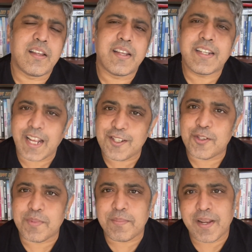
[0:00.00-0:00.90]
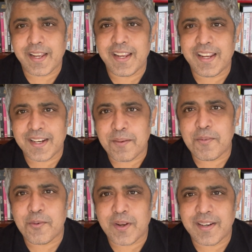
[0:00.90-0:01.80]
It has to be my
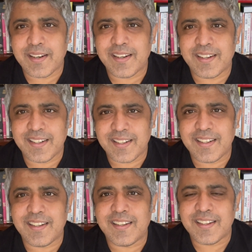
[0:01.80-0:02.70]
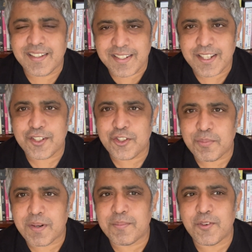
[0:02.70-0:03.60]
number 1 Yash
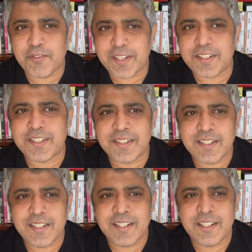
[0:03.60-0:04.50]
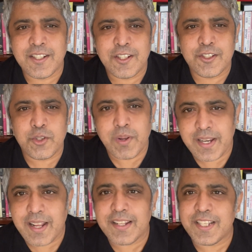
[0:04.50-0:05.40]
Chopra movies. So,
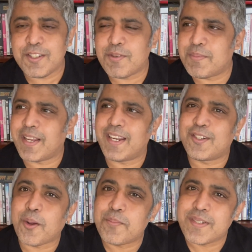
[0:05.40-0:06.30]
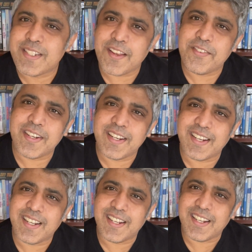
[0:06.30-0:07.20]
these were my top 7
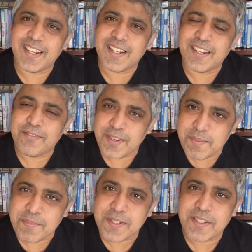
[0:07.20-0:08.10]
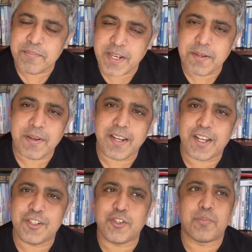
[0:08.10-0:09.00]
films made by
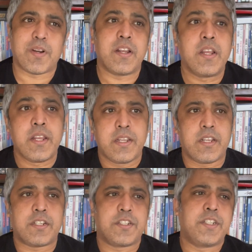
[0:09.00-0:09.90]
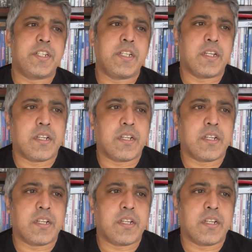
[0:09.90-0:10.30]
Yash Chopra. Yashji,